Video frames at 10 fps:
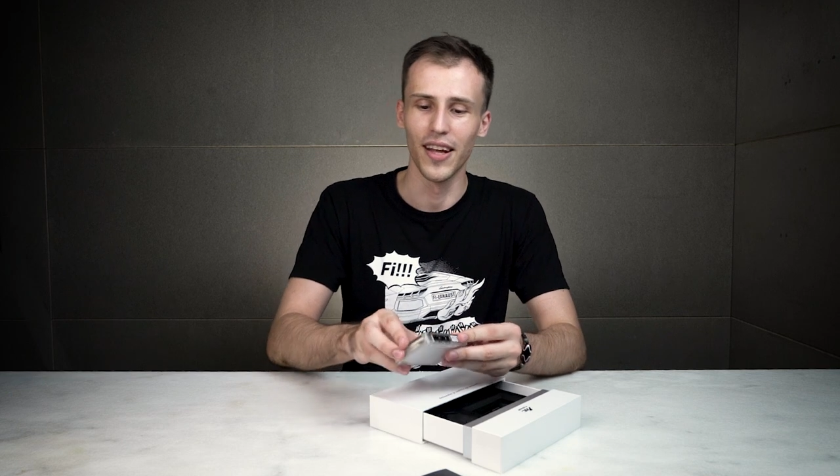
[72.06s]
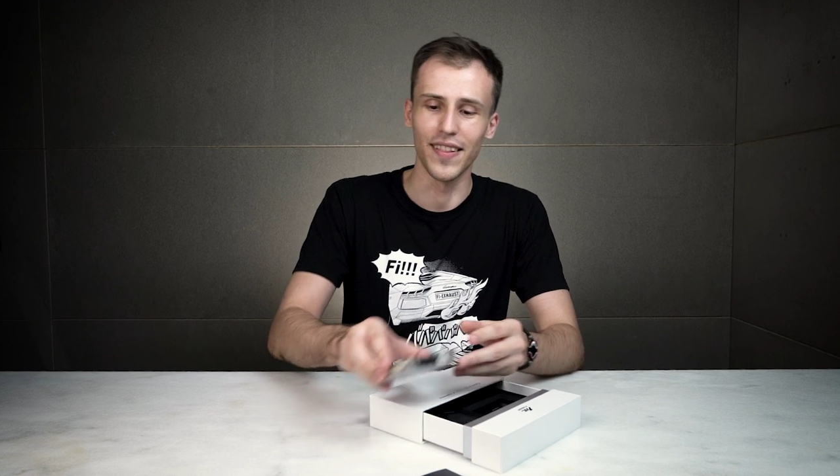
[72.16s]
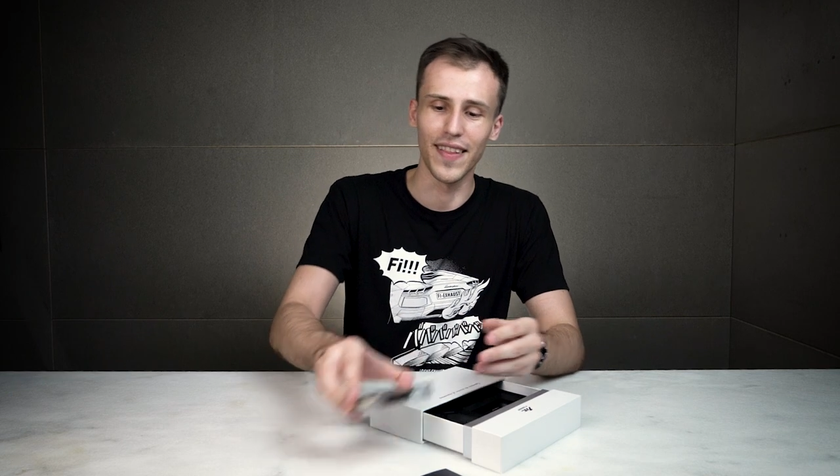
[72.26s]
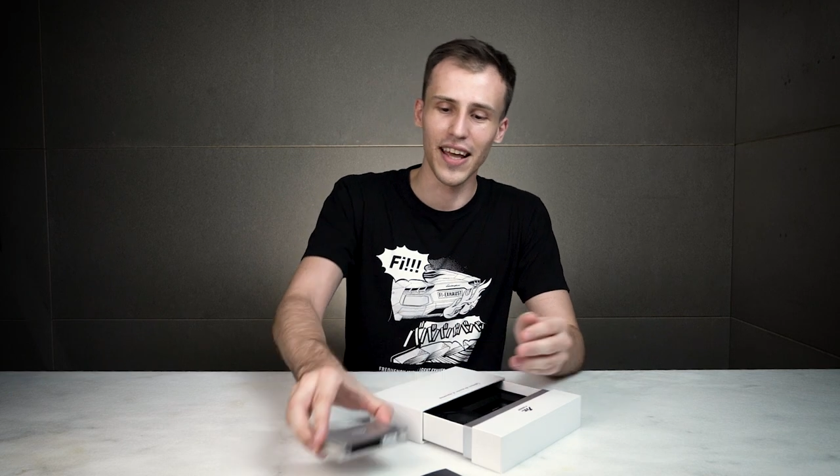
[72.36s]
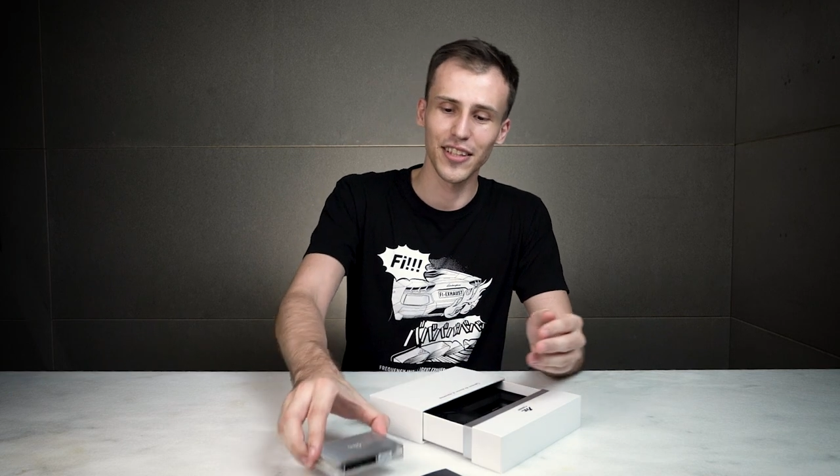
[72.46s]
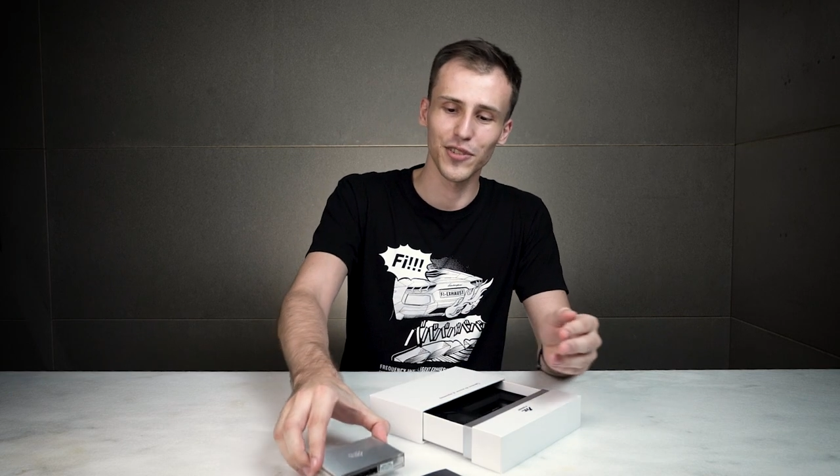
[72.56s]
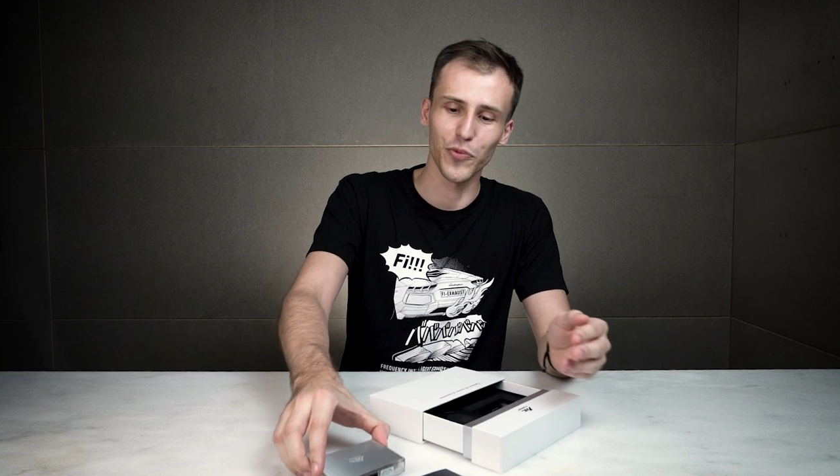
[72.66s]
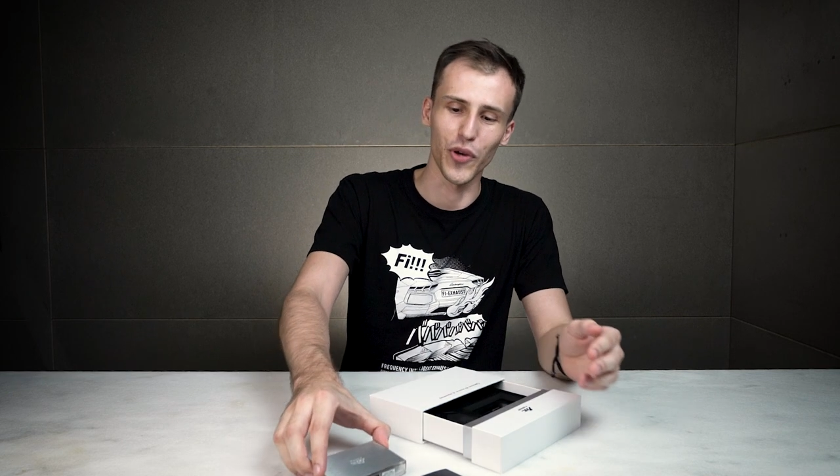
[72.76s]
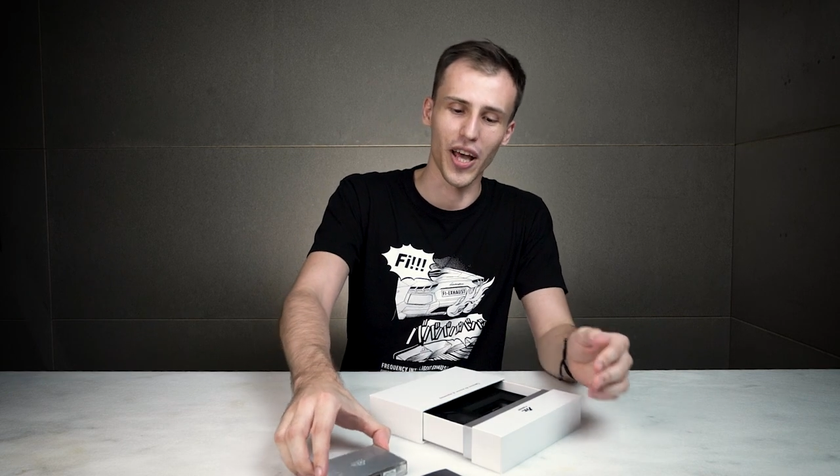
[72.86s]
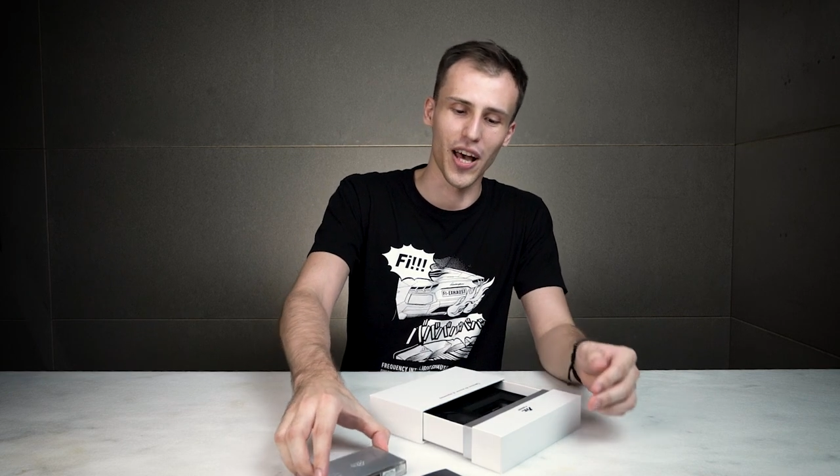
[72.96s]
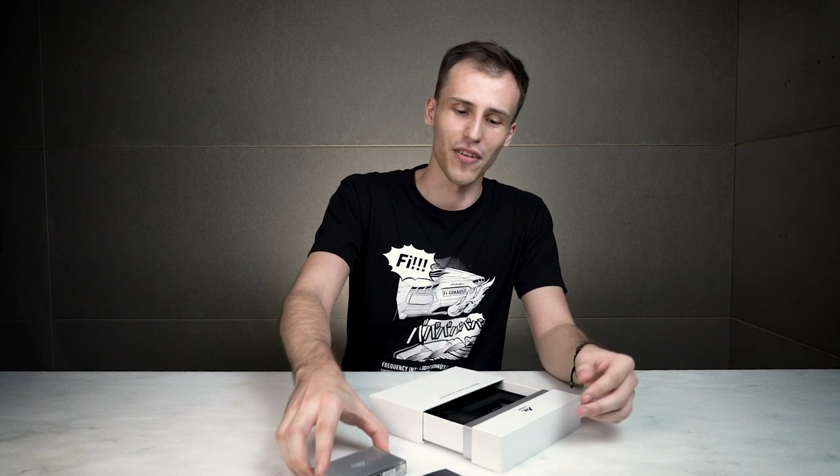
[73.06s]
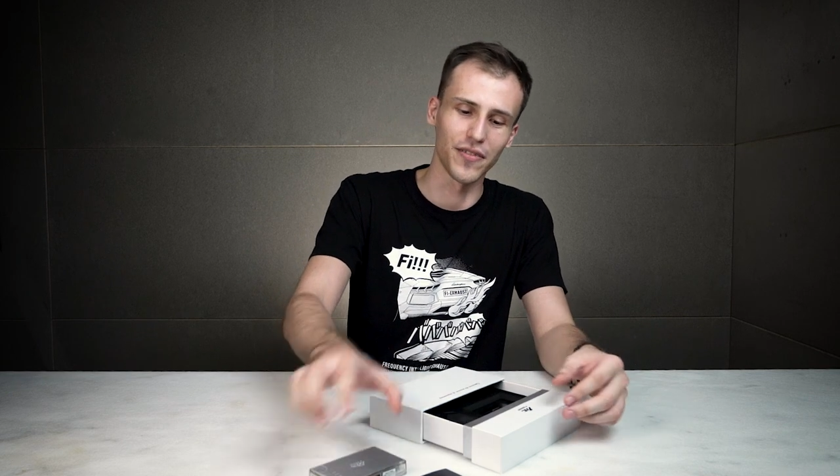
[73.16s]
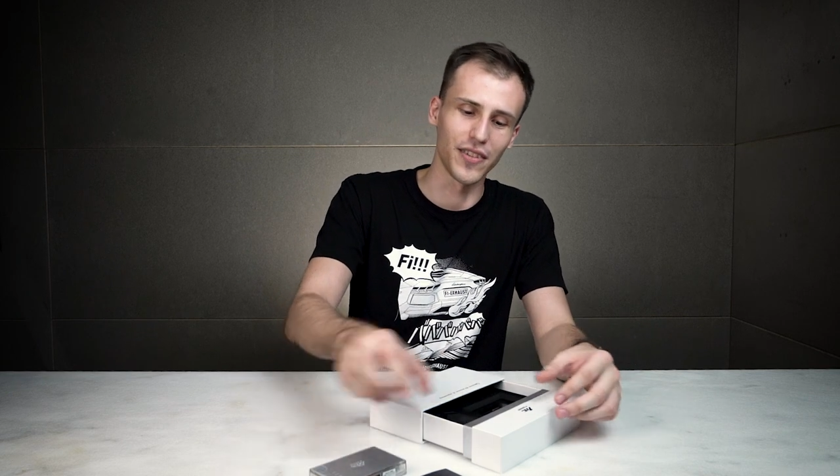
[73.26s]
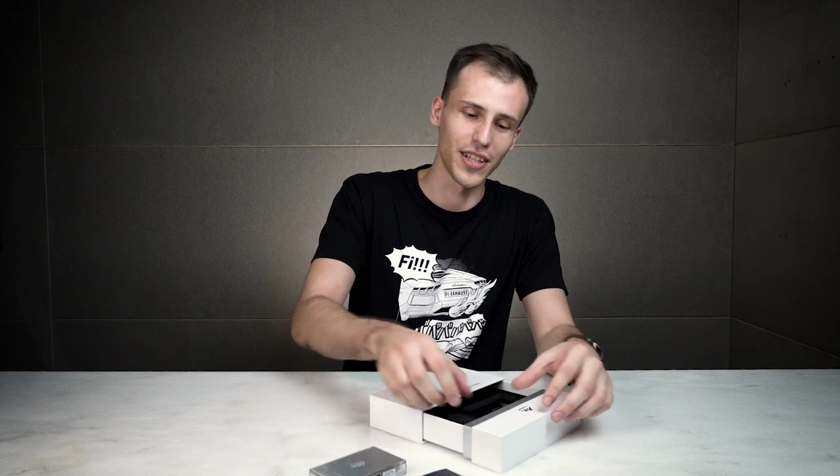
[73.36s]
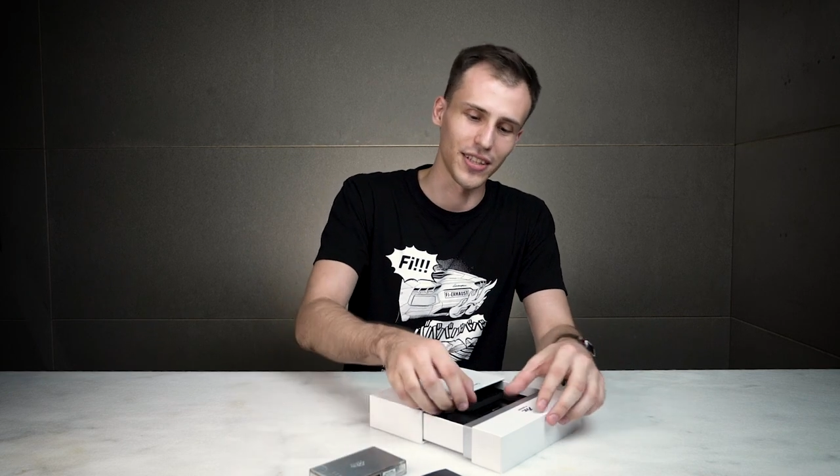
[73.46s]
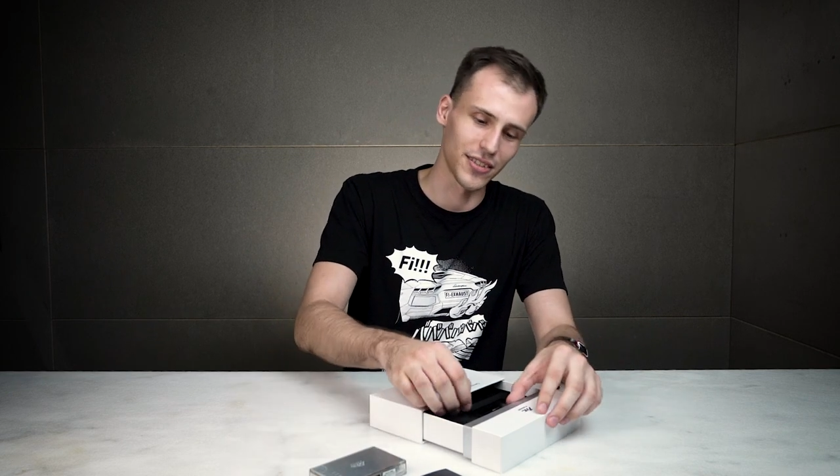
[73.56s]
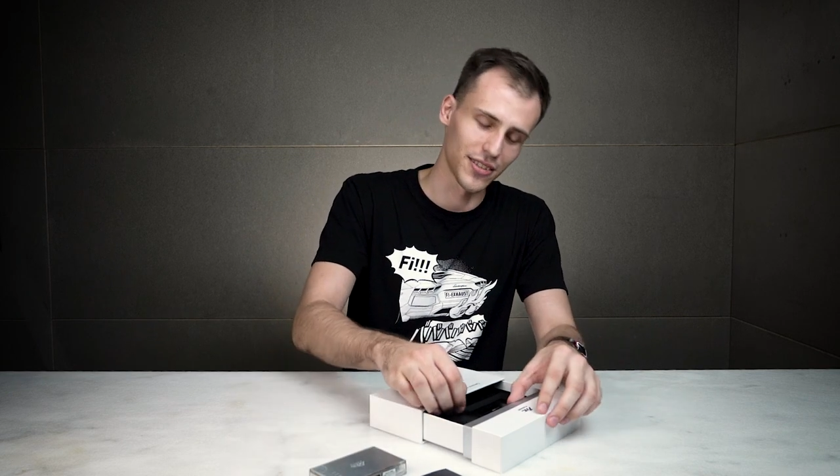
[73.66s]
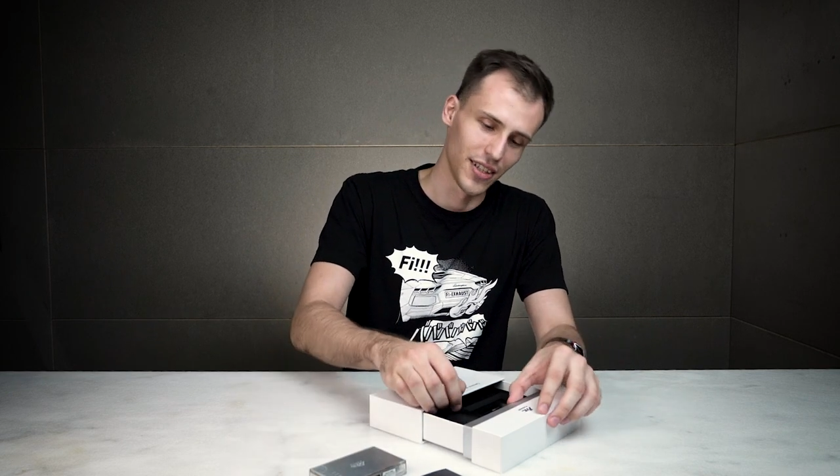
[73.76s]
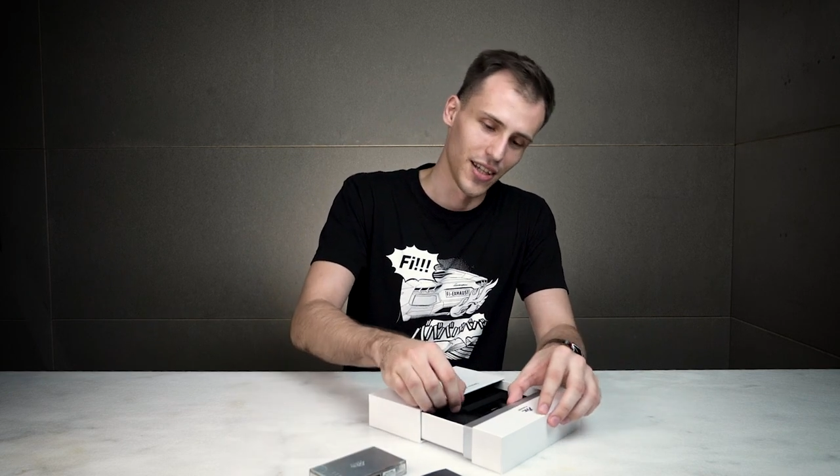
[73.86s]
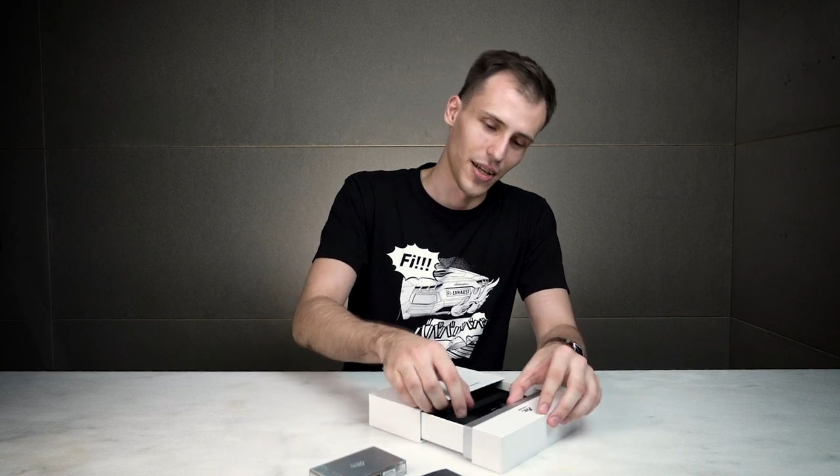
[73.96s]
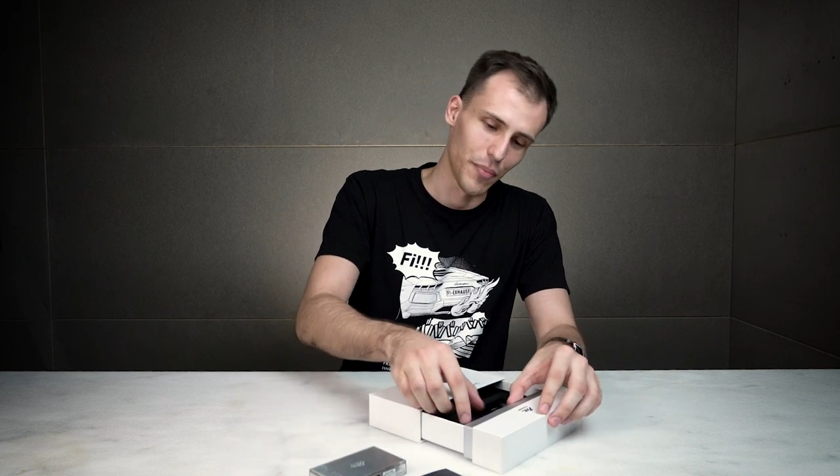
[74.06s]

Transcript: Next, we have this